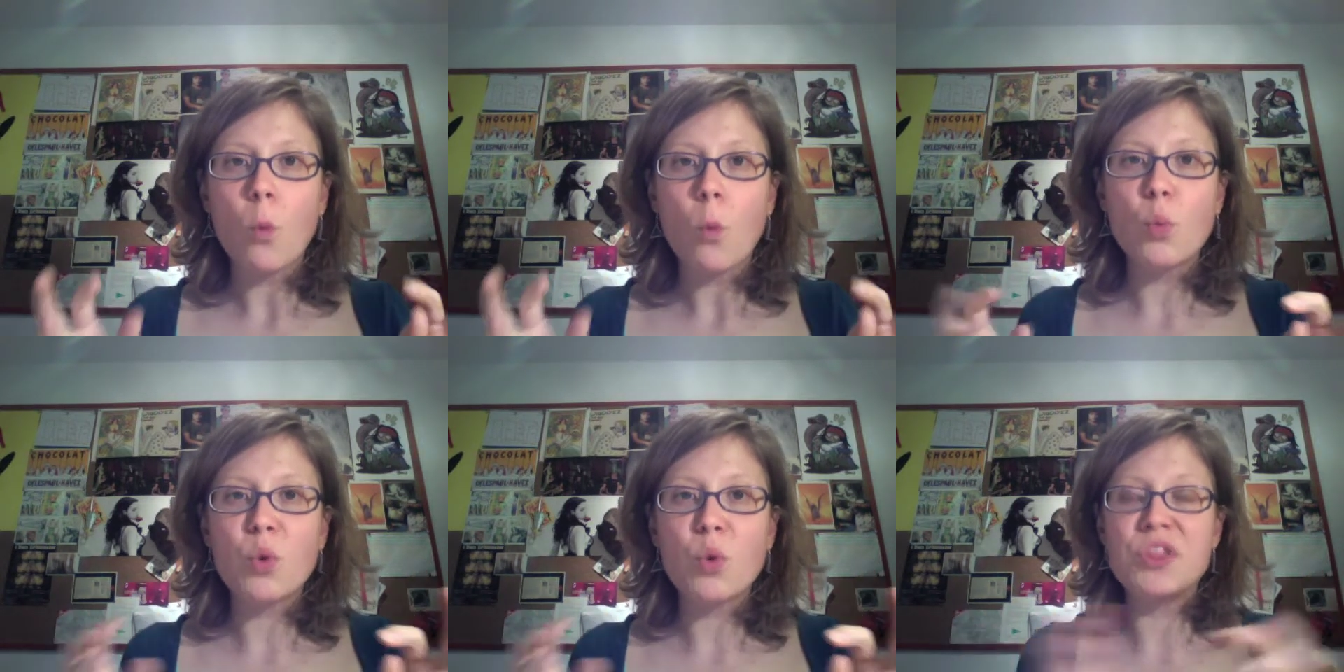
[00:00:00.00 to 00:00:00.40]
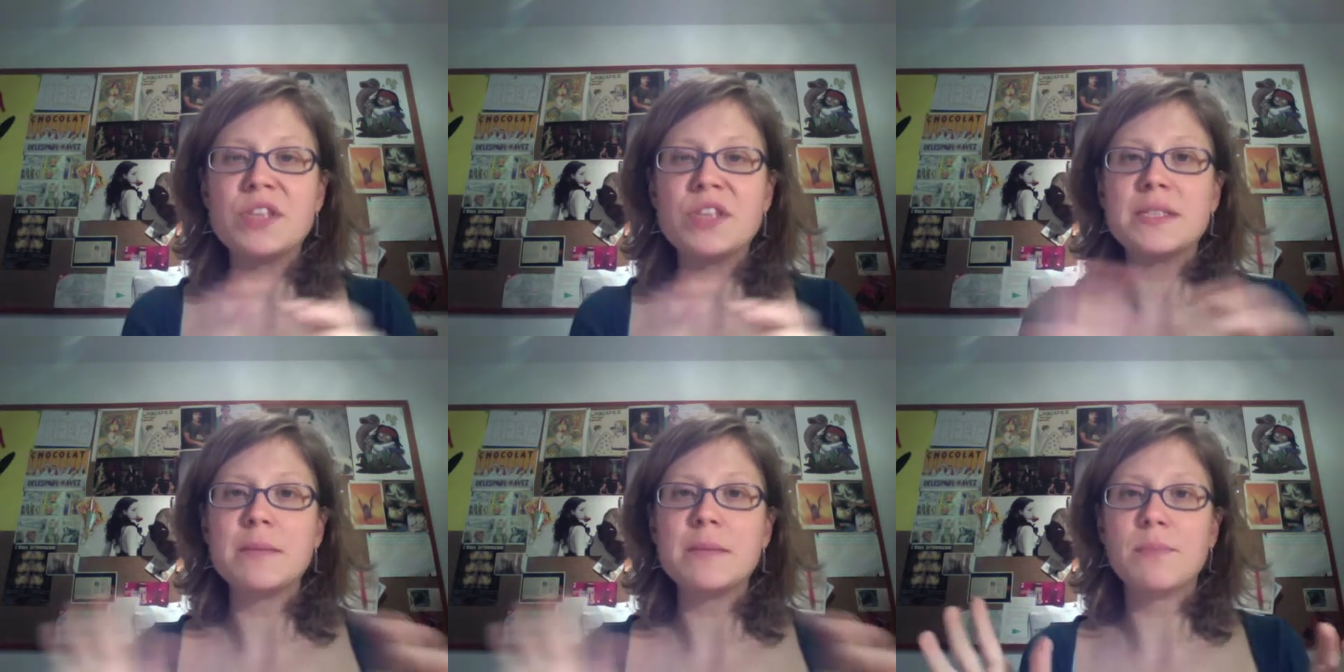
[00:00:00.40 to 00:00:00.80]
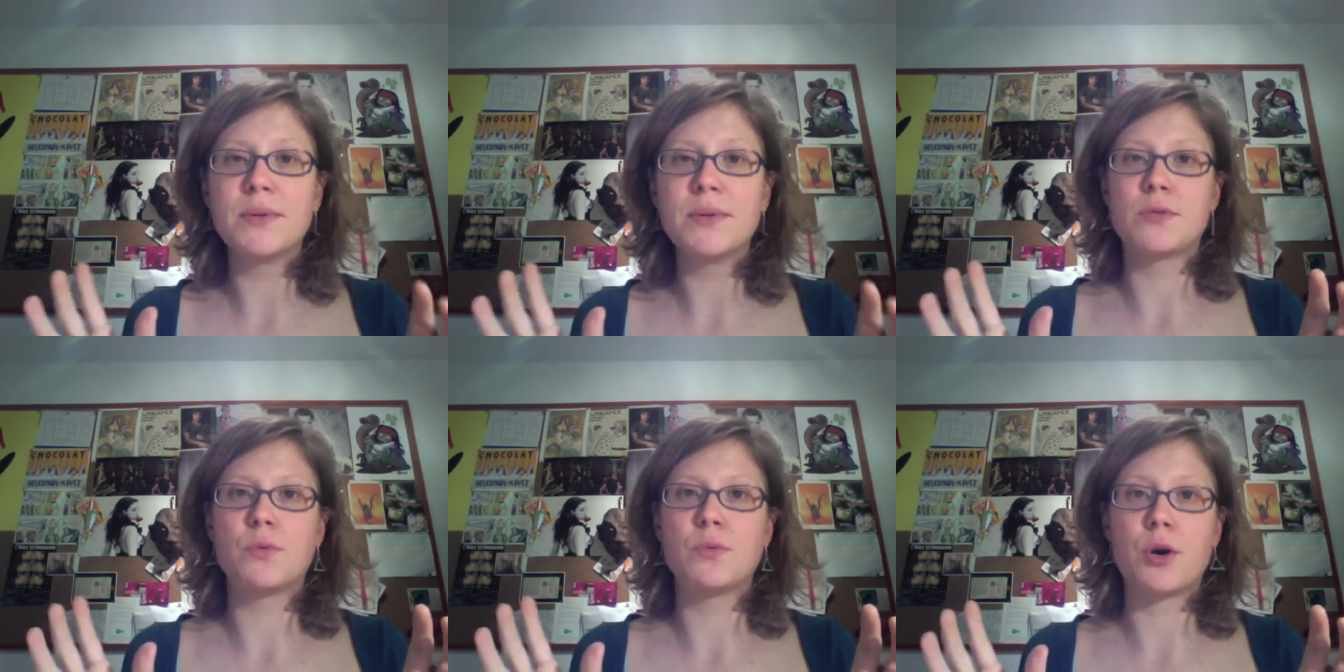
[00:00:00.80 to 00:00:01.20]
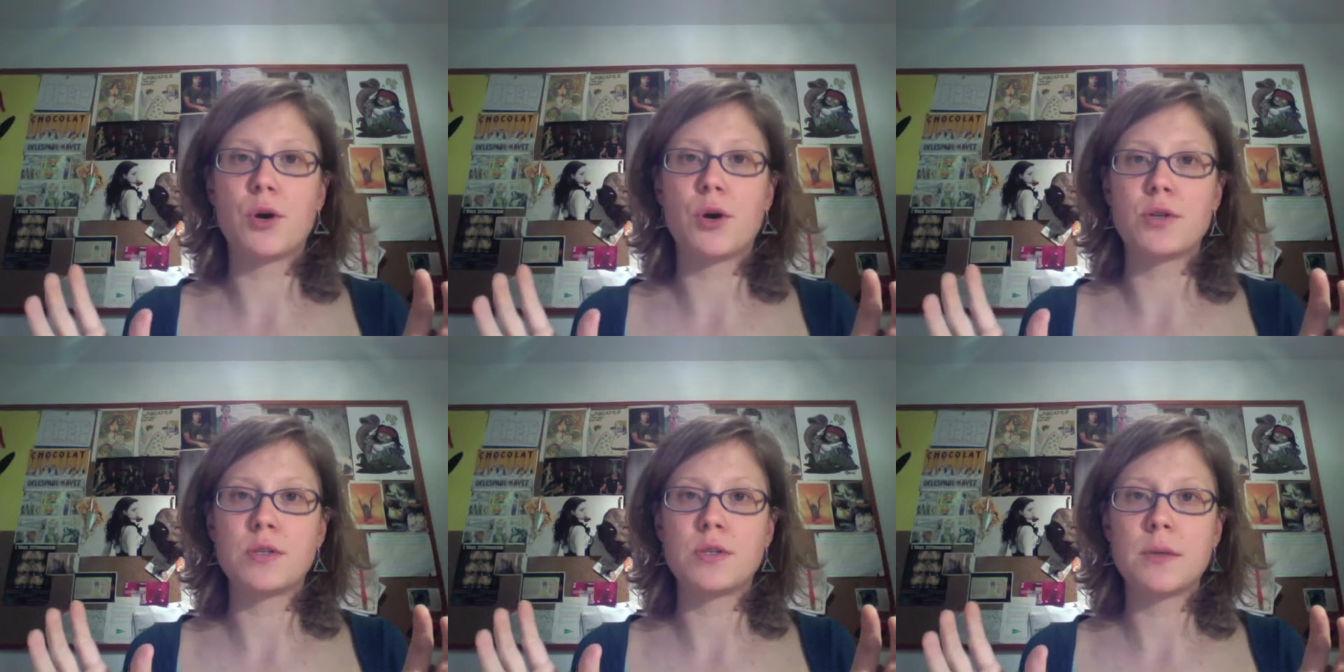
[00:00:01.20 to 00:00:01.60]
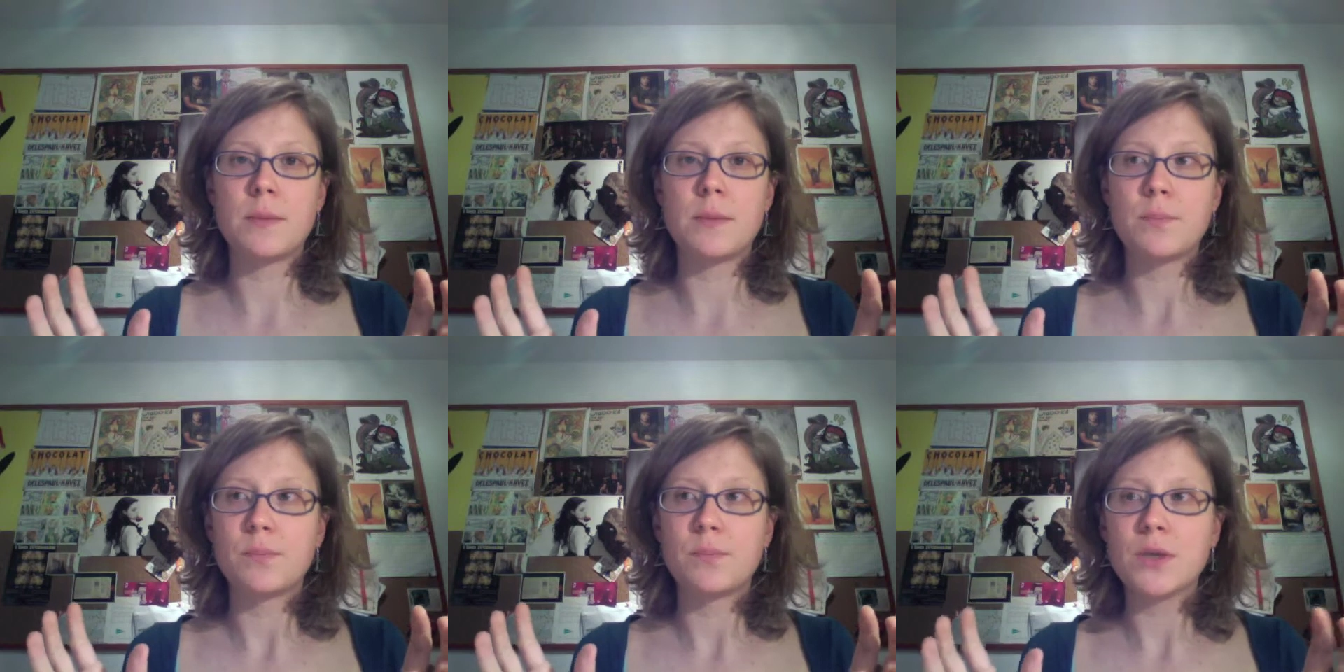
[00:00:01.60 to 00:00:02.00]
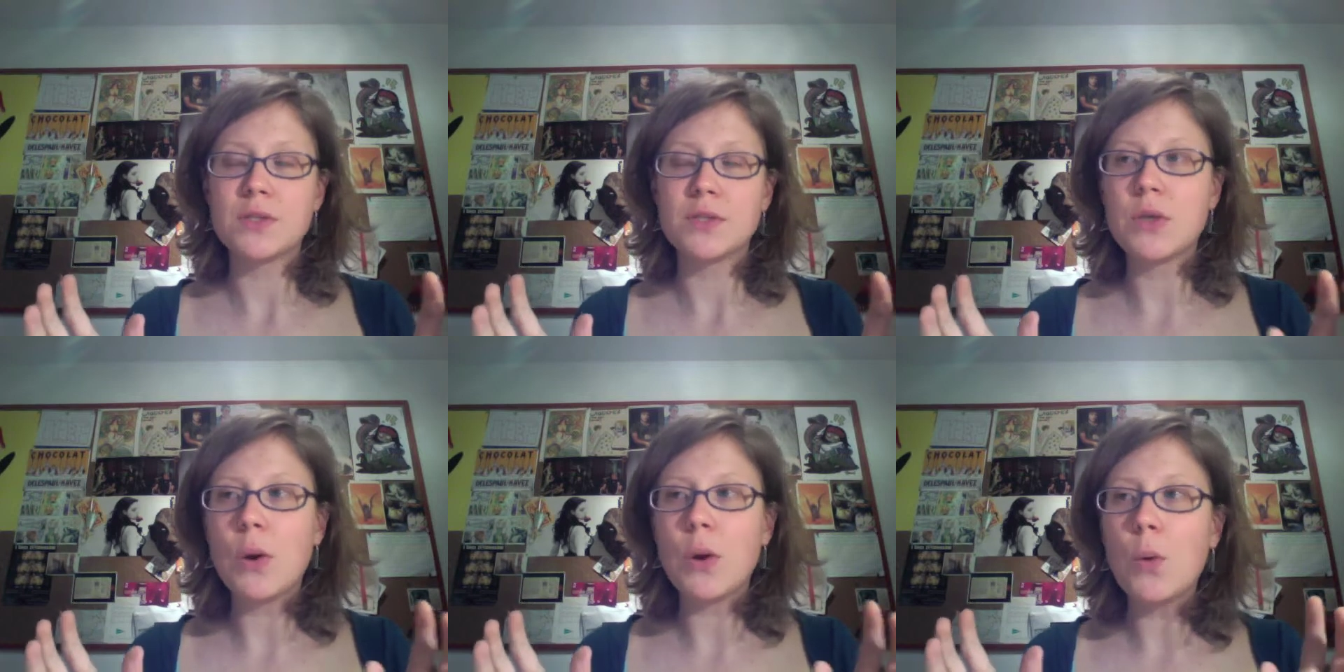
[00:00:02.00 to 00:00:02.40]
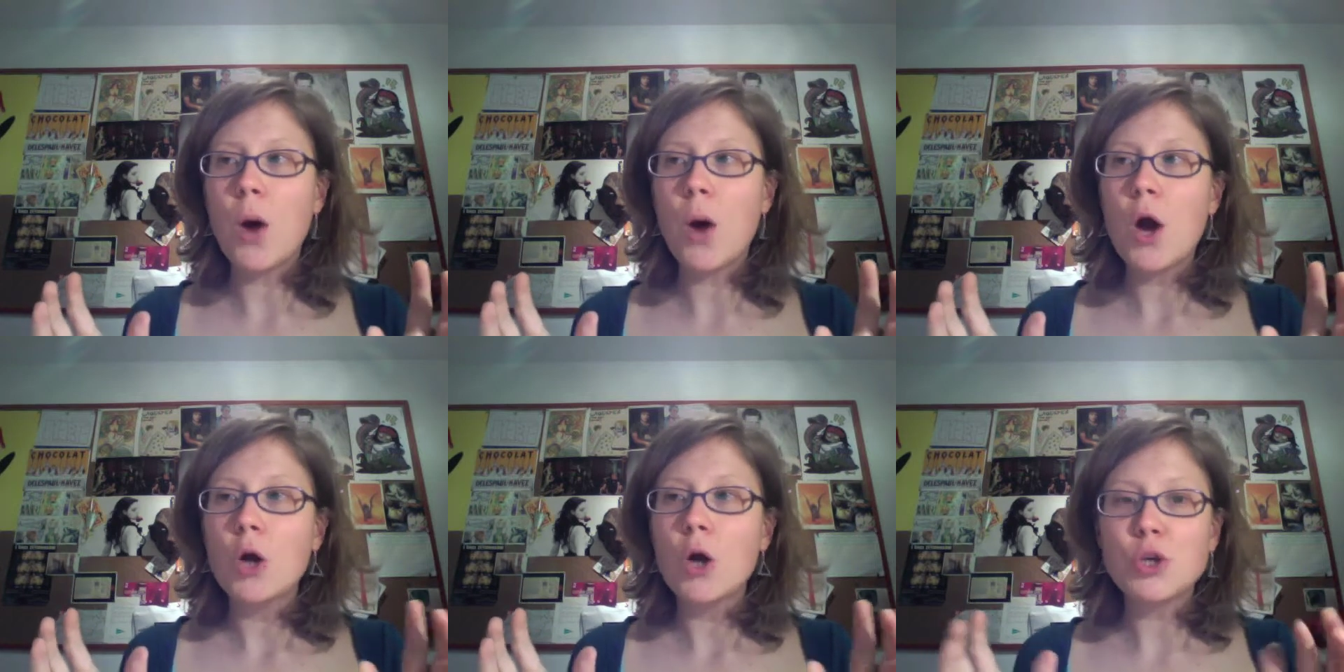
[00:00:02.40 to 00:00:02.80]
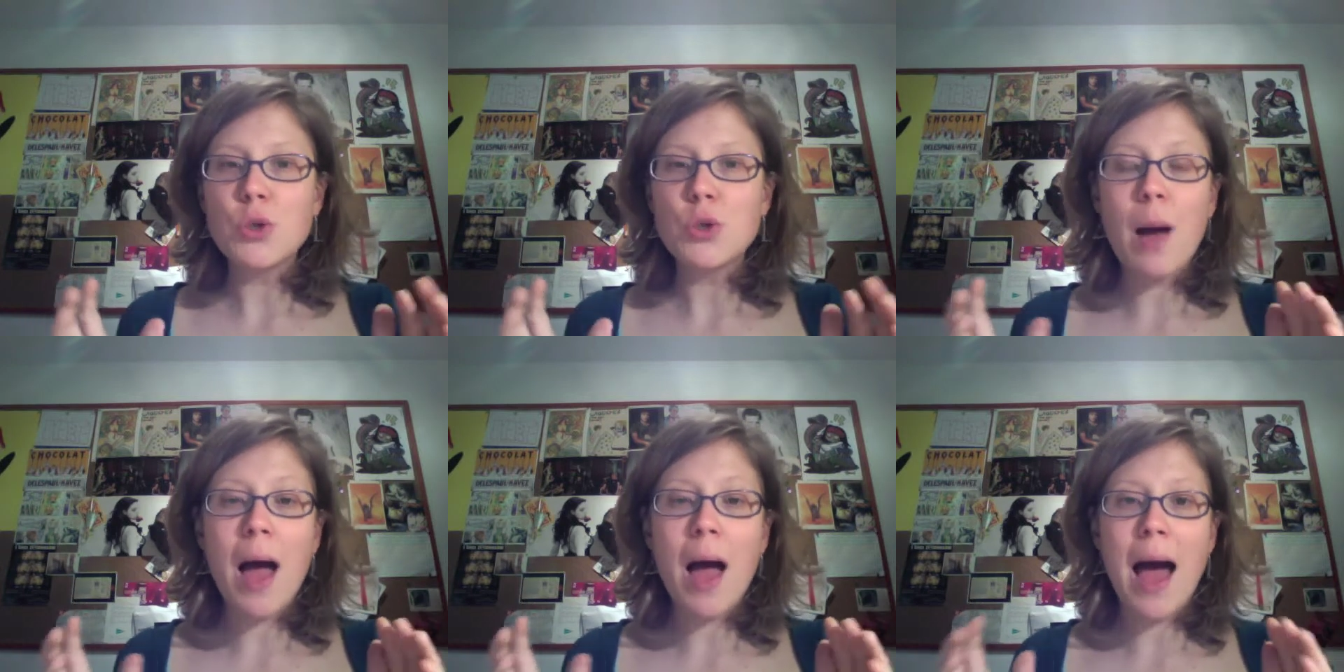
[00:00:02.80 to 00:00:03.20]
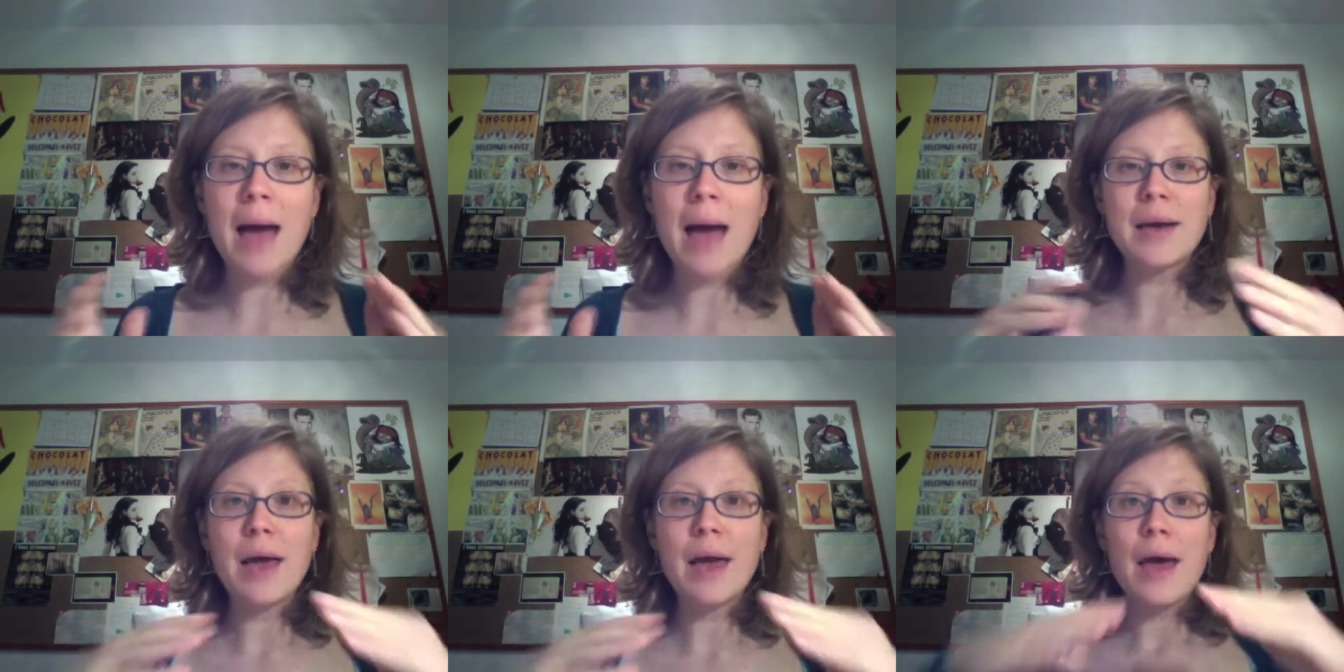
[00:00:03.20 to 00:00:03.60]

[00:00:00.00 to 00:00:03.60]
with the simplest words. So you had